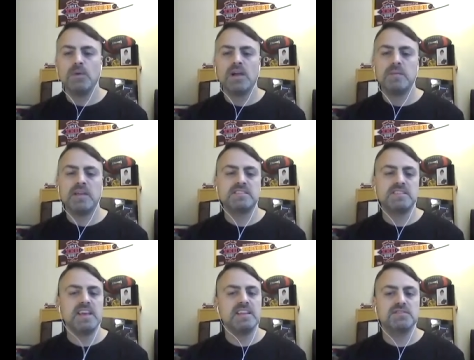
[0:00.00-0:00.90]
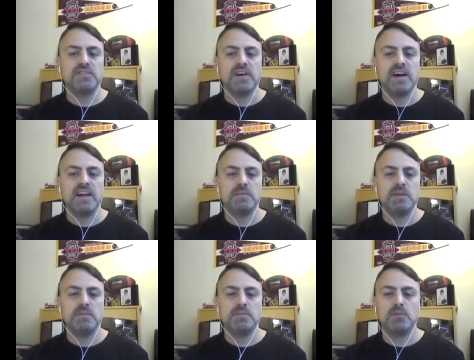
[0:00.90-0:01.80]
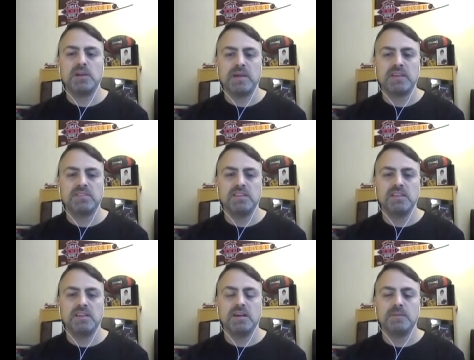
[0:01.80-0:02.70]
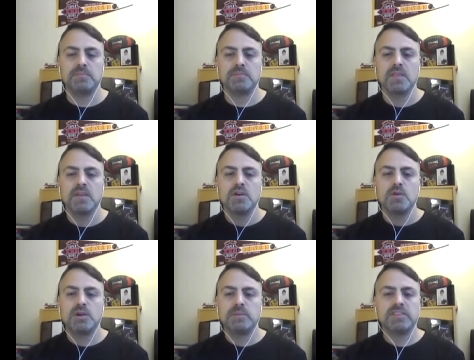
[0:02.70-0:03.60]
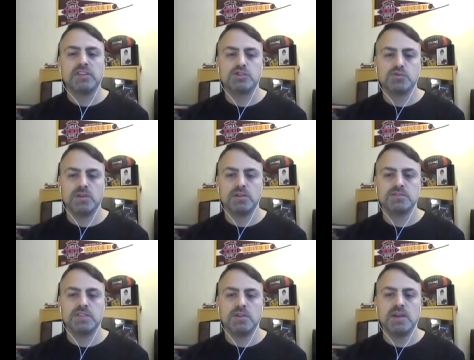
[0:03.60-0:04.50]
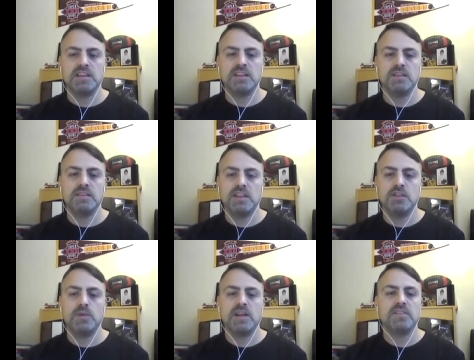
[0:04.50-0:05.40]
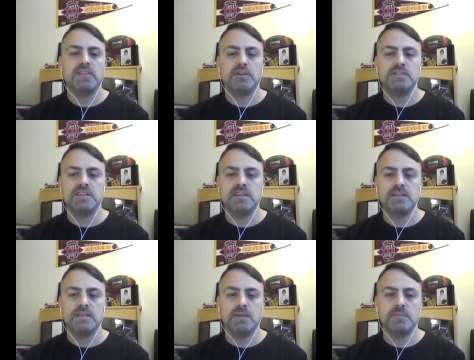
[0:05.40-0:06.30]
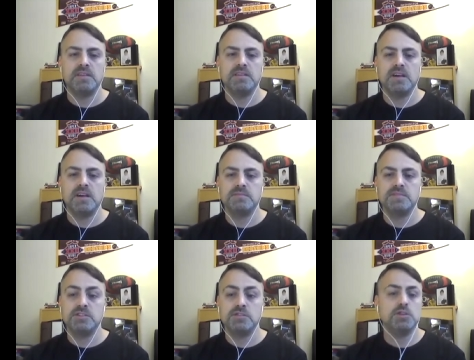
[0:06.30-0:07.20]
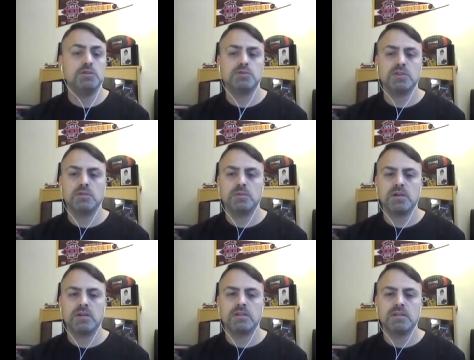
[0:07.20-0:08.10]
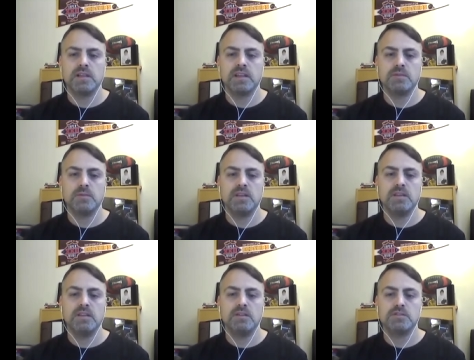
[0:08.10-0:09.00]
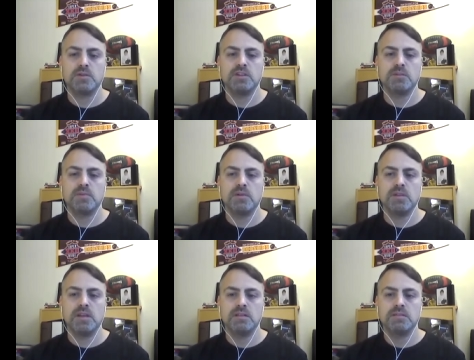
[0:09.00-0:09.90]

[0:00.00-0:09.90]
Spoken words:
Well, I mean, it's fine. I mean, but what about the drills that you went out there and did? I mean, did you do drill work like when during your pro day?